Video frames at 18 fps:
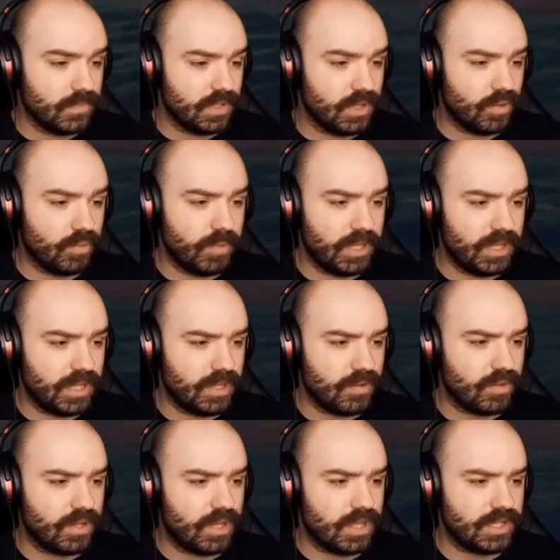That'll be
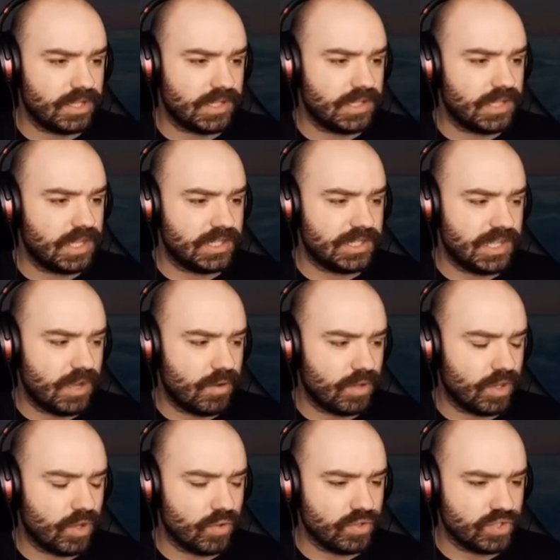that, that that's
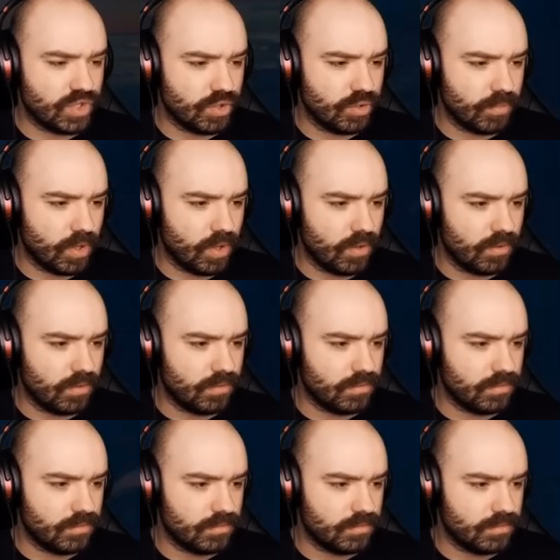now a long-term goal.